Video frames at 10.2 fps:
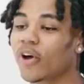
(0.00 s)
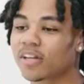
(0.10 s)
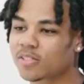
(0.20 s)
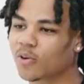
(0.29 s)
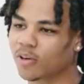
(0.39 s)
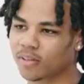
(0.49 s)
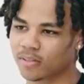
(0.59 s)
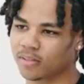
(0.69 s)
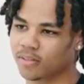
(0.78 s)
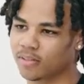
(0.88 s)
credit score?
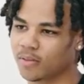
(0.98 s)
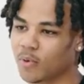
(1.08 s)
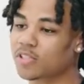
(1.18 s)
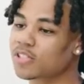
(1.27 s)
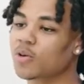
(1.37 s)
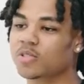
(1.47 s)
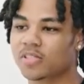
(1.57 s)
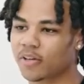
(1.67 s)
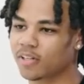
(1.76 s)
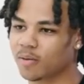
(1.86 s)
What's your
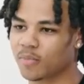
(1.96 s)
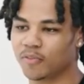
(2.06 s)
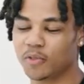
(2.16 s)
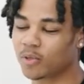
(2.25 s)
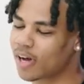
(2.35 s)
social security number? If you don't